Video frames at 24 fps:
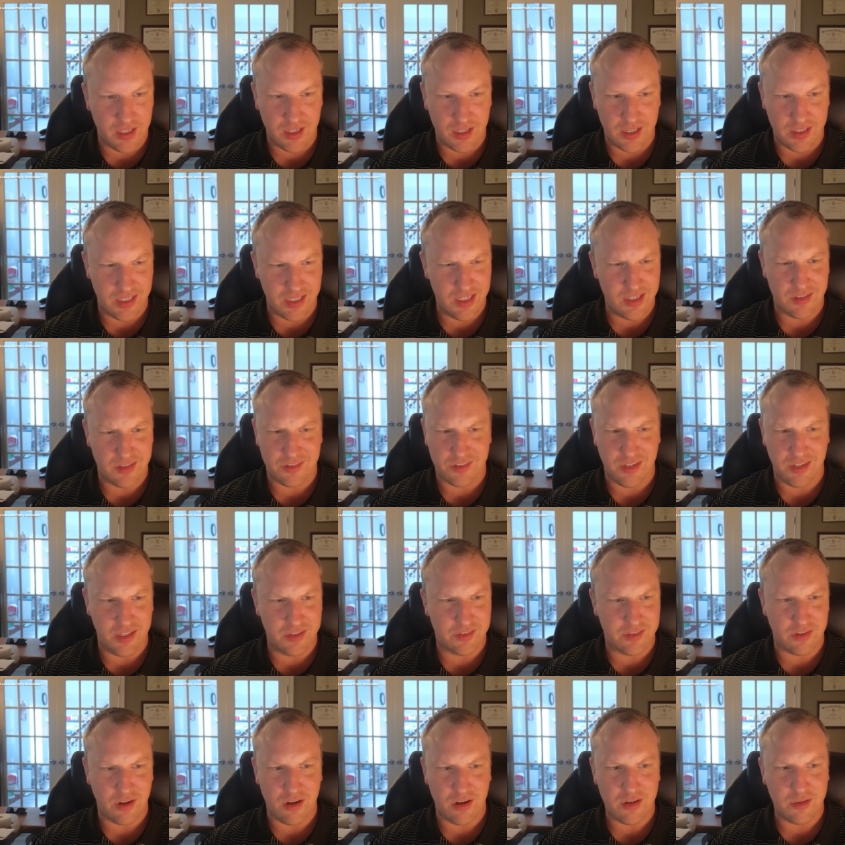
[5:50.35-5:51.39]
and then it's it
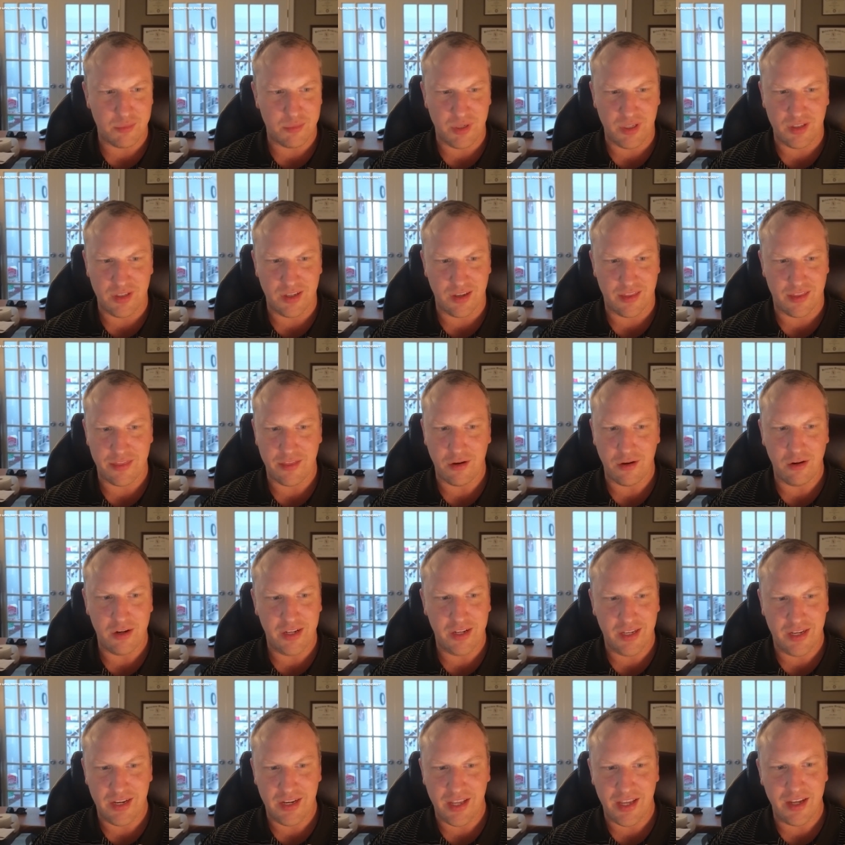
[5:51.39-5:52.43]
started being like thirty a
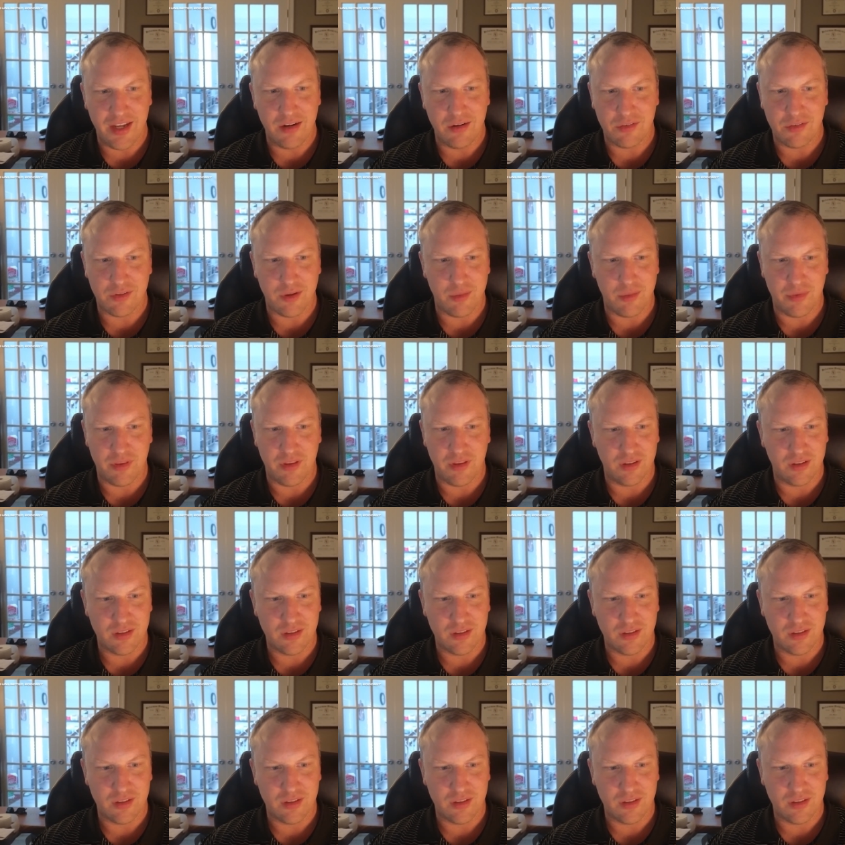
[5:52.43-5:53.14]
day or something.